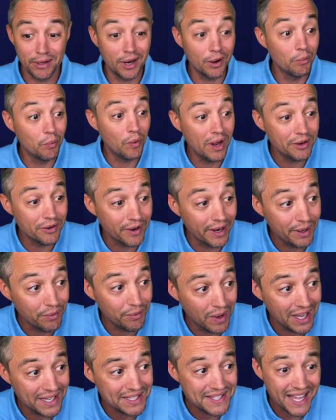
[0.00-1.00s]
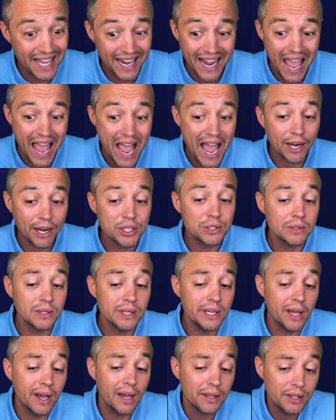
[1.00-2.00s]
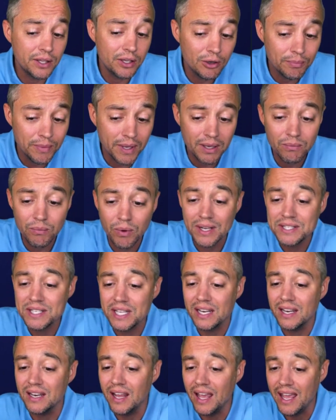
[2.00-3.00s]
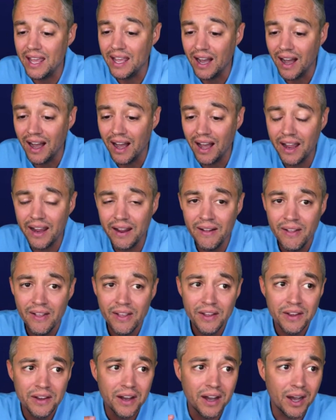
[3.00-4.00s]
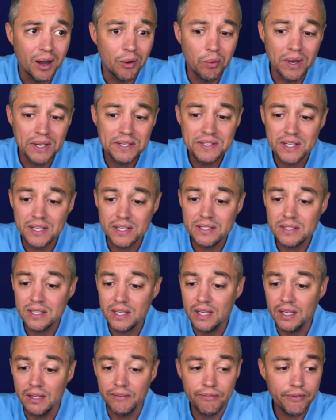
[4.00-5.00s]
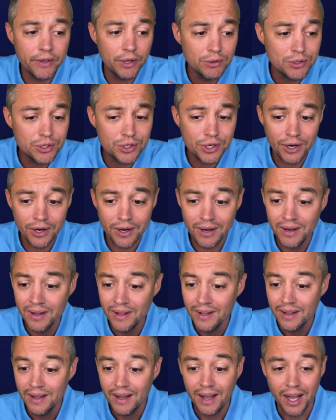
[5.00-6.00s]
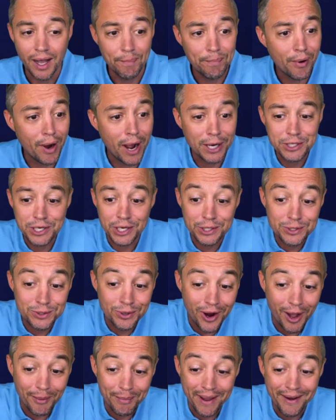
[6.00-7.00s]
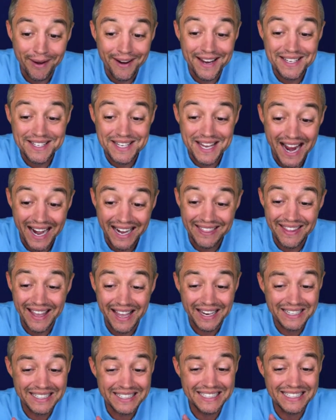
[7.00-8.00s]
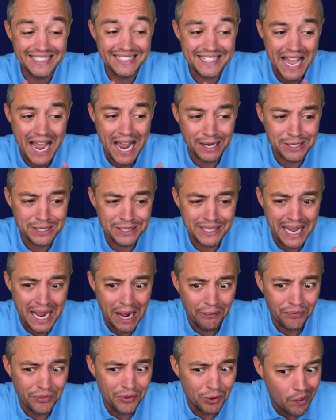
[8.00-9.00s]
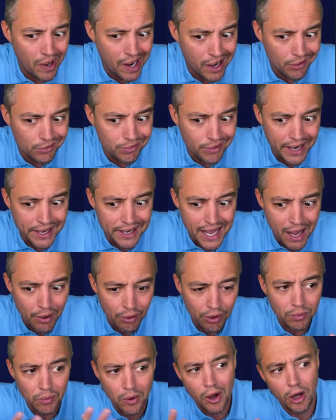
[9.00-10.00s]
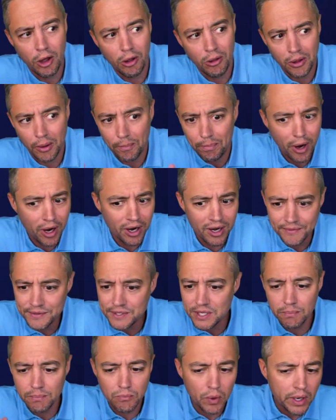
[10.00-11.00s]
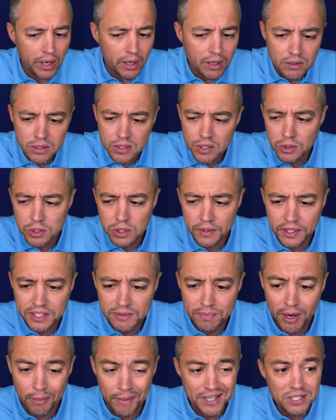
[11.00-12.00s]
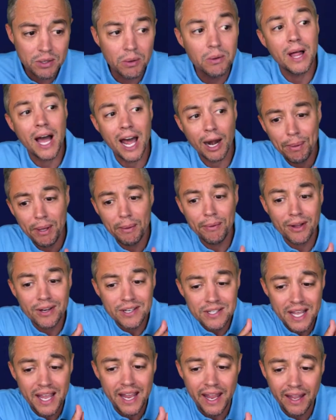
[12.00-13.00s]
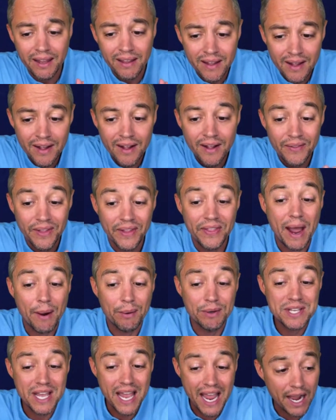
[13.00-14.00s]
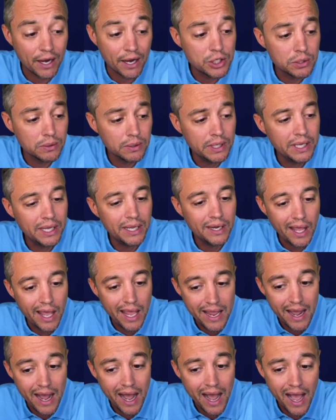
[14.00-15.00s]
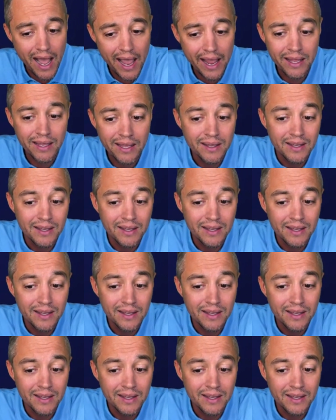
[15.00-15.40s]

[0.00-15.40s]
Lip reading: are wondering, was that actually a human? Was it an AI? Was this the future Project Strawberry tech that is actually out in the wild right now and we're all a part of some weird social experiment? So a lot of people are saying that that was actually an AI,